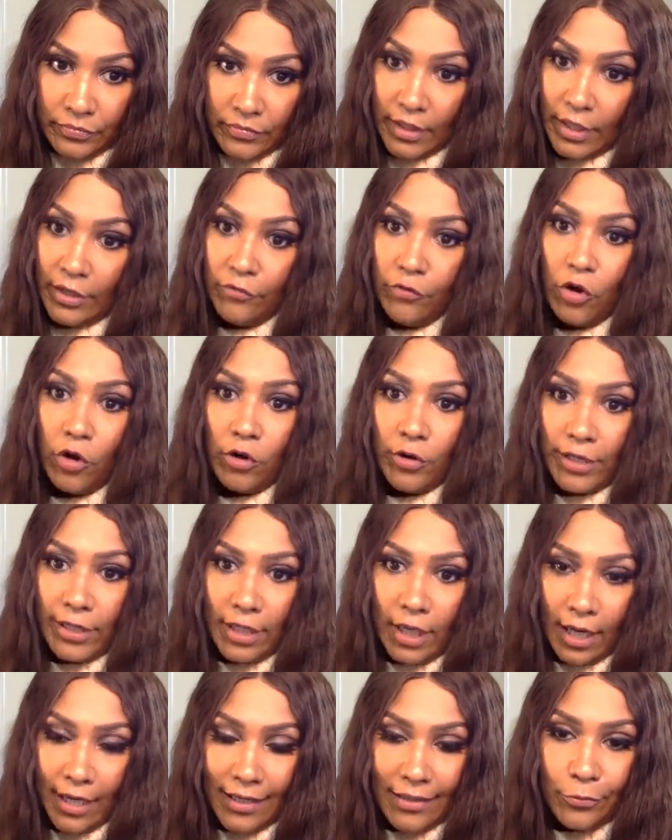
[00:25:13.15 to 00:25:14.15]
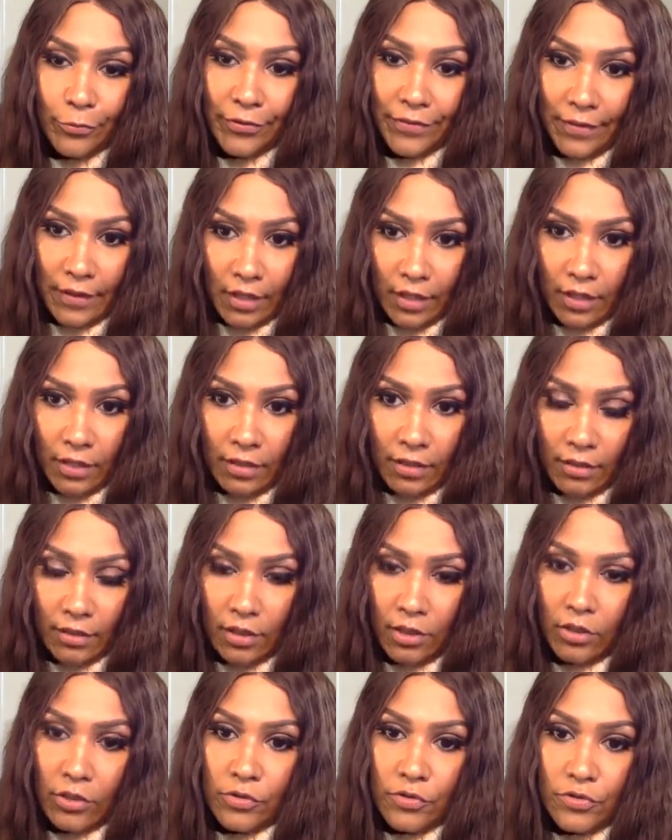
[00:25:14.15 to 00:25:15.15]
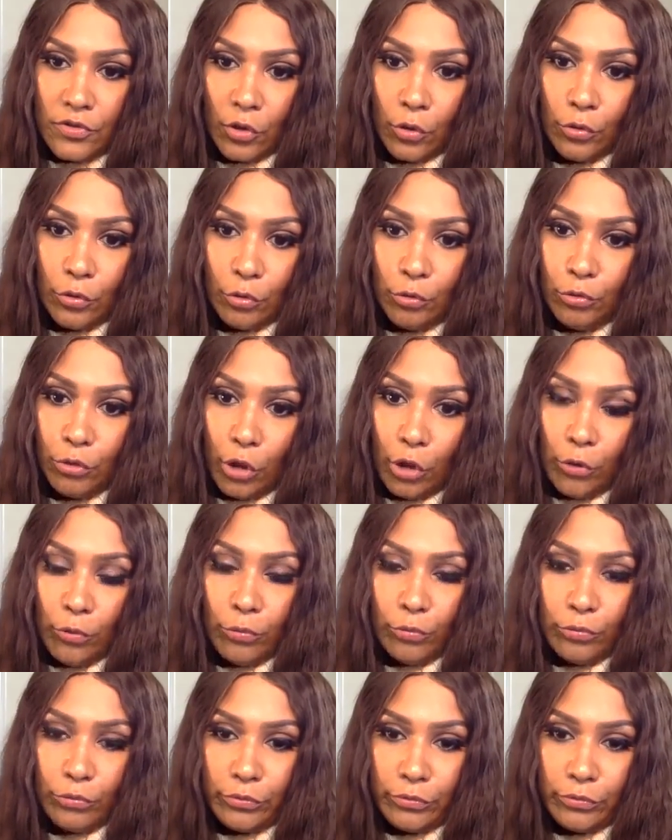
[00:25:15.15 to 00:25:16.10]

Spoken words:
They've already got it within. So you don't,